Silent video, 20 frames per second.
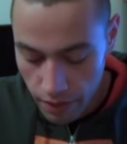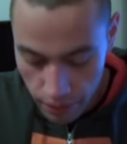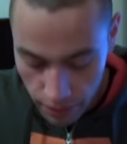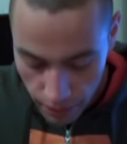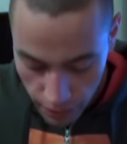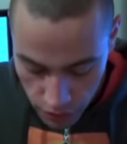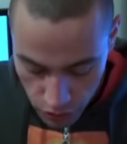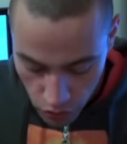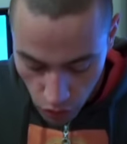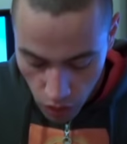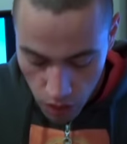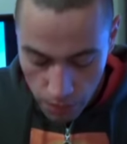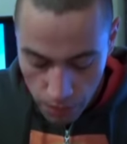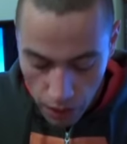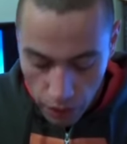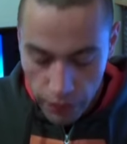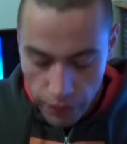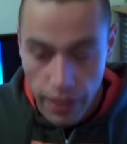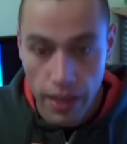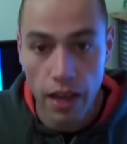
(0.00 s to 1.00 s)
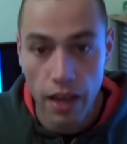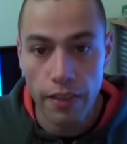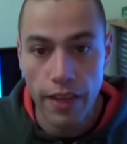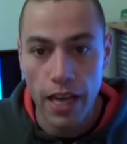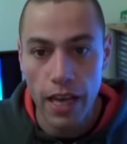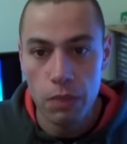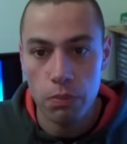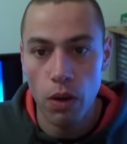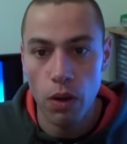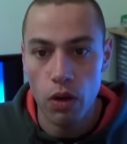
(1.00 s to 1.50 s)
let's talk about the
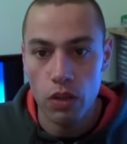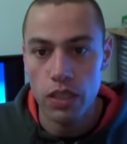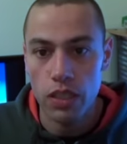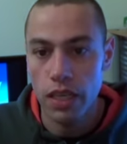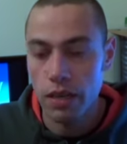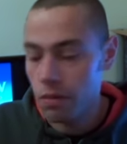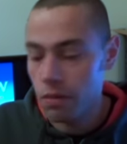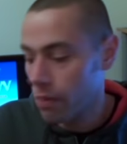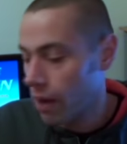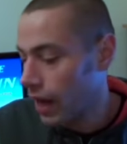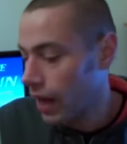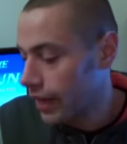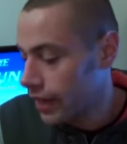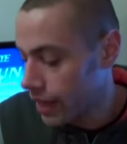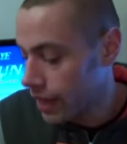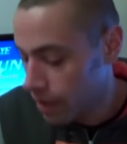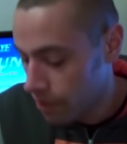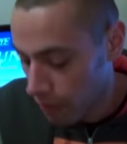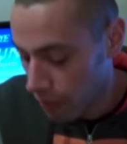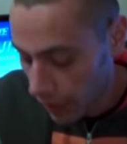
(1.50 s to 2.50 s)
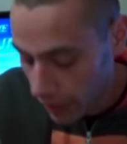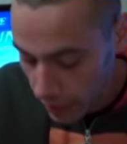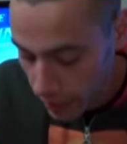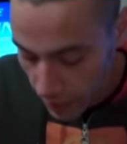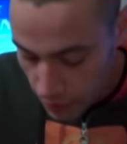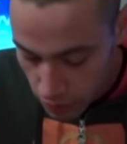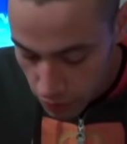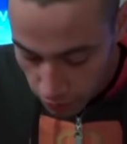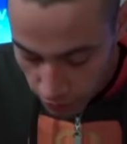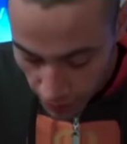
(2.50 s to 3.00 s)
Xbox and my
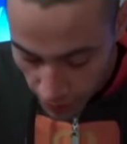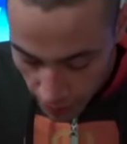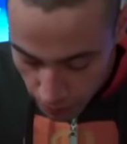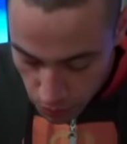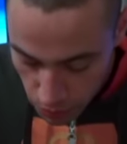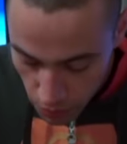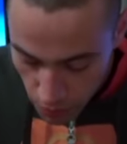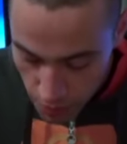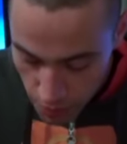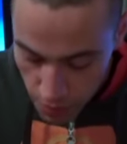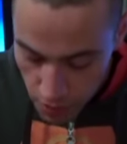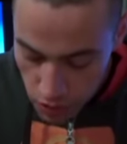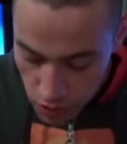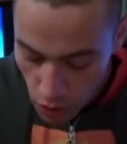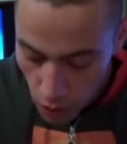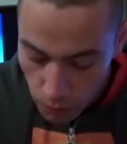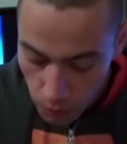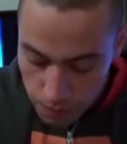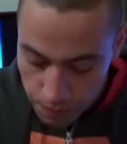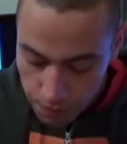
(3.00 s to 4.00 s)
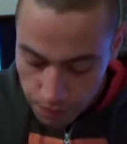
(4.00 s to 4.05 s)
collection of games. So